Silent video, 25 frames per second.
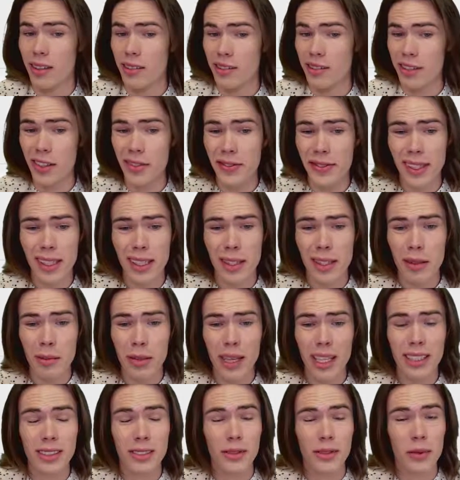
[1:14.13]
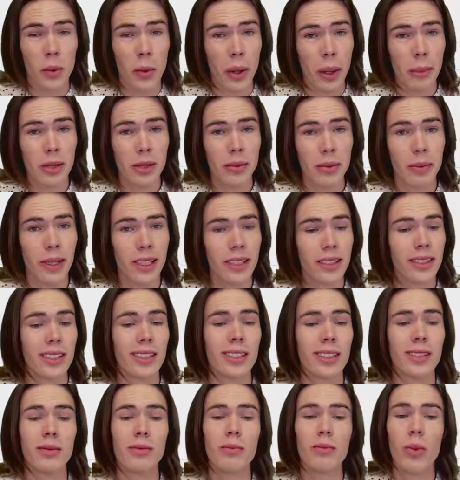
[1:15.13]
50 gigabytes of web space
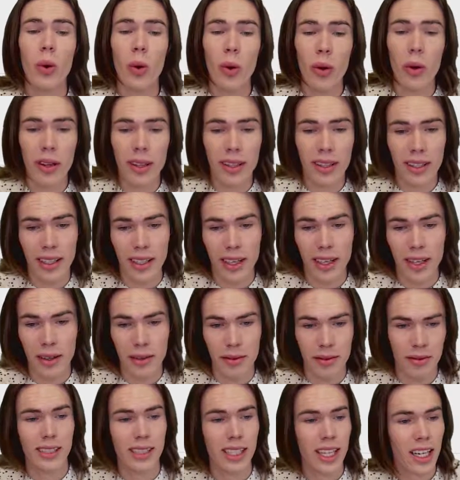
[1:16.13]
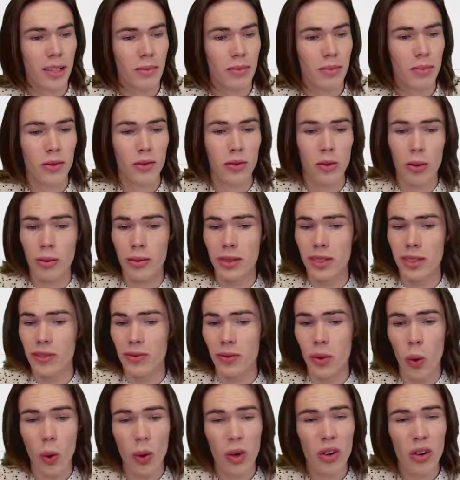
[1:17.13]
is more than enough. Standard performance
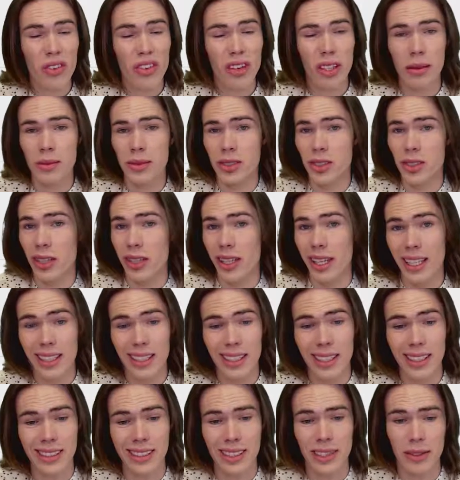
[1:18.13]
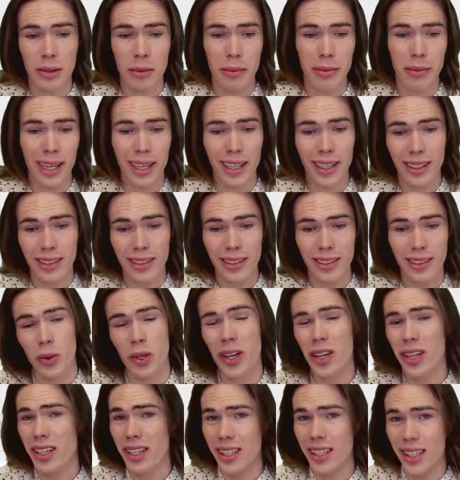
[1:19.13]
for all of them, so that doesn't even matter. We
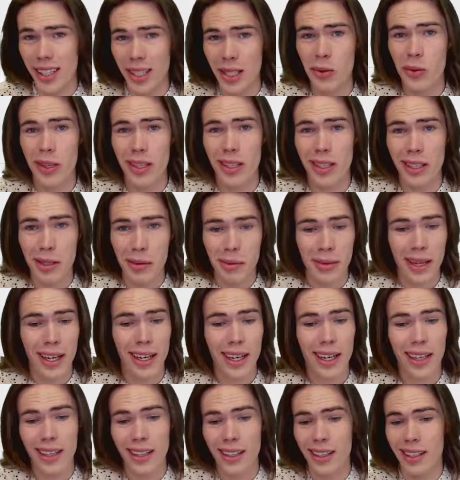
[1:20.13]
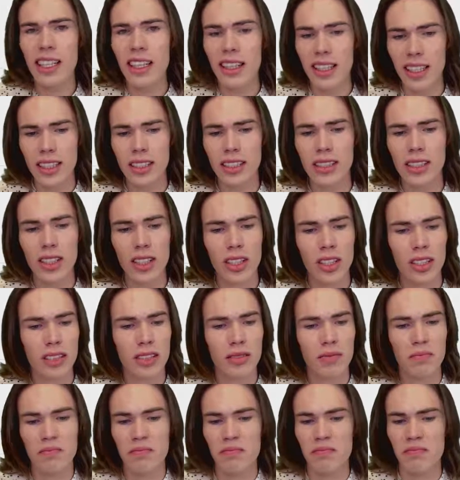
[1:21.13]
only need one domain. This
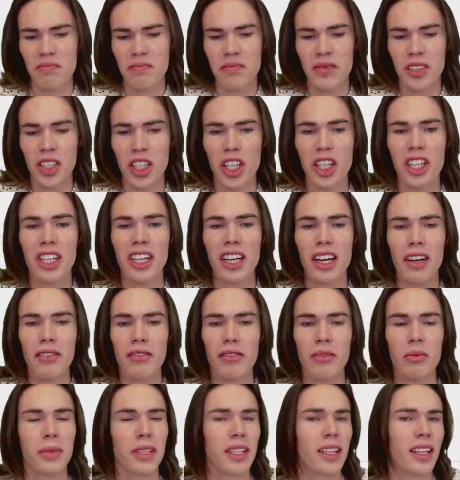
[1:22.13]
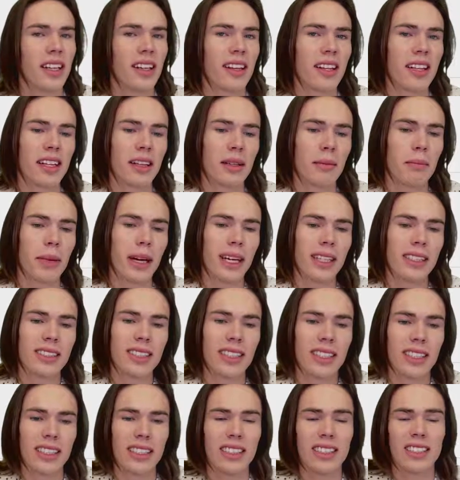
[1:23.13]
looks good enough for me. I think the
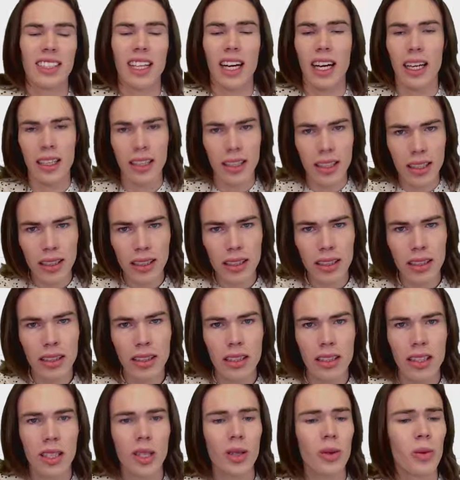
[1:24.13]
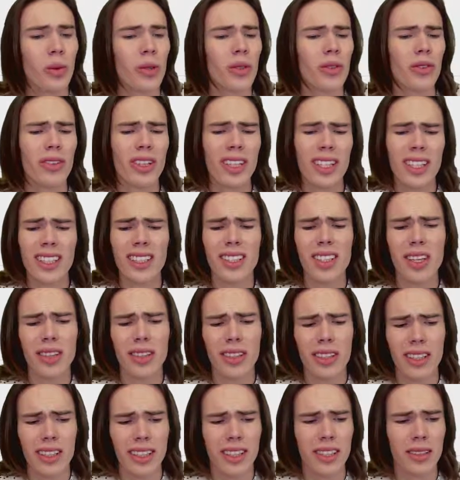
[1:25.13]
basic is ideal. We really
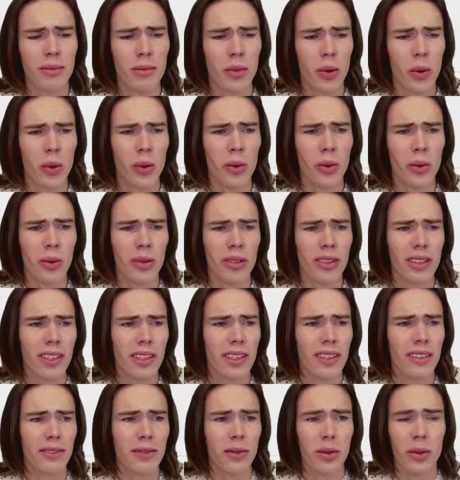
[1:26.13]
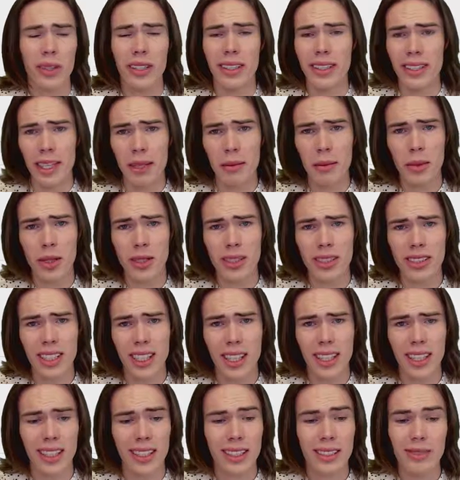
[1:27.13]
don't need more for a demo
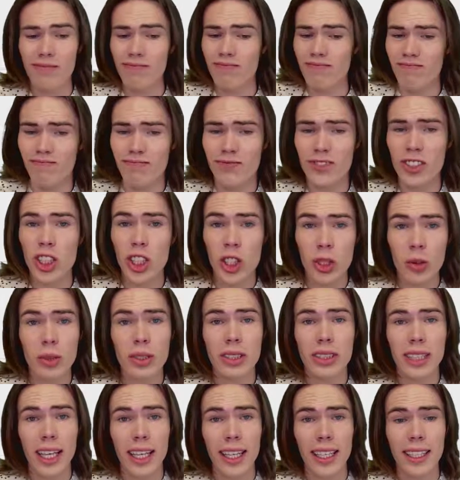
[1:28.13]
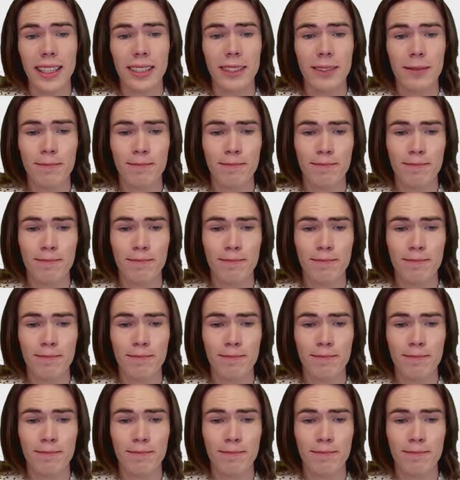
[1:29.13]
site. So let's take it.